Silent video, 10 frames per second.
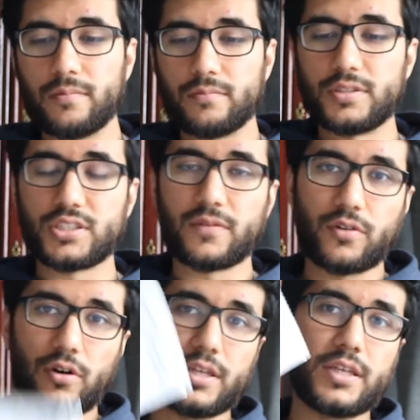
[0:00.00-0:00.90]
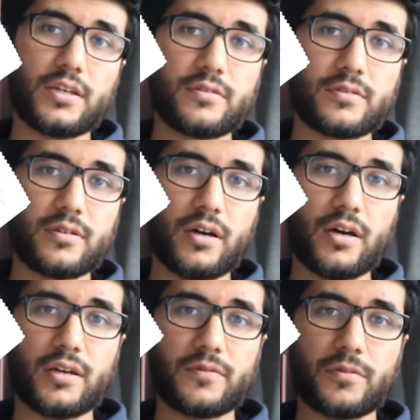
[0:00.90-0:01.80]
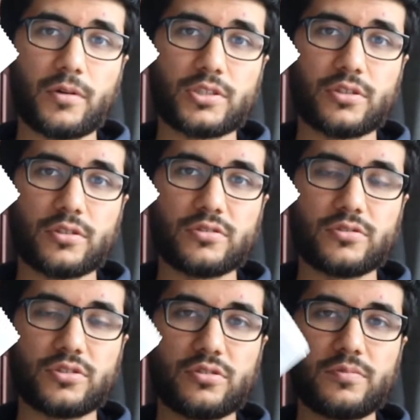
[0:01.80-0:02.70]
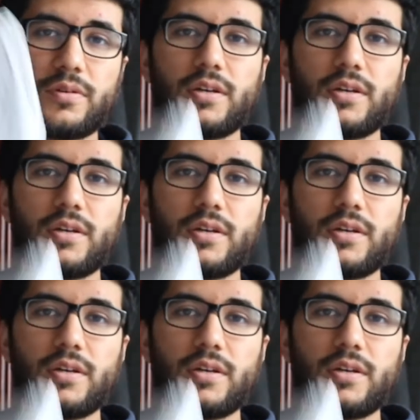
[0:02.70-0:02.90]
which I've got here. If you're watching on YouTube,